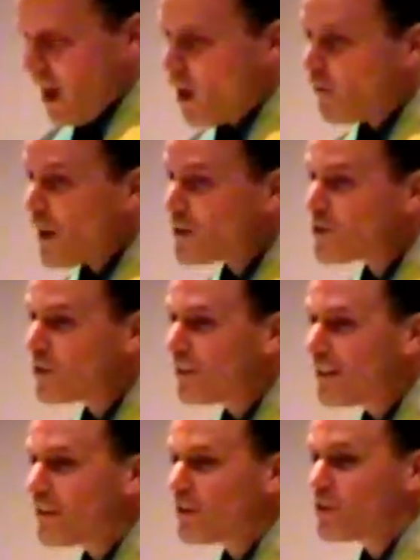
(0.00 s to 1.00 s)

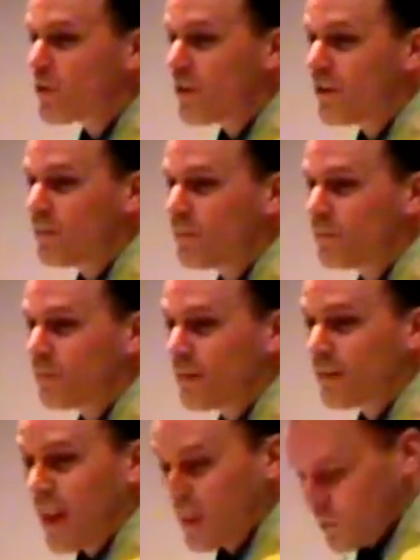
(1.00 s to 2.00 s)
Eventually, the dream
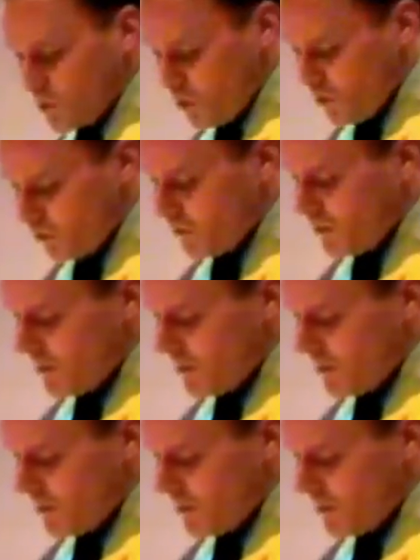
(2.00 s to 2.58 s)
came true.